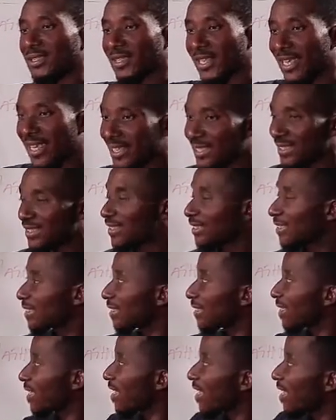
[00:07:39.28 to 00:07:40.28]
In
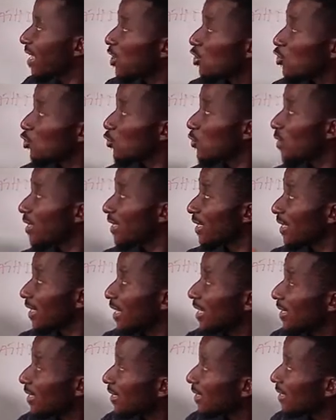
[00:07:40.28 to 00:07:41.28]
doing that, I
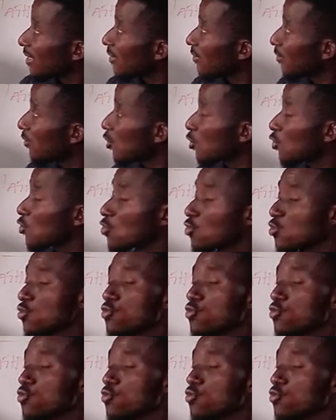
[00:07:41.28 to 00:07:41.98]
multiply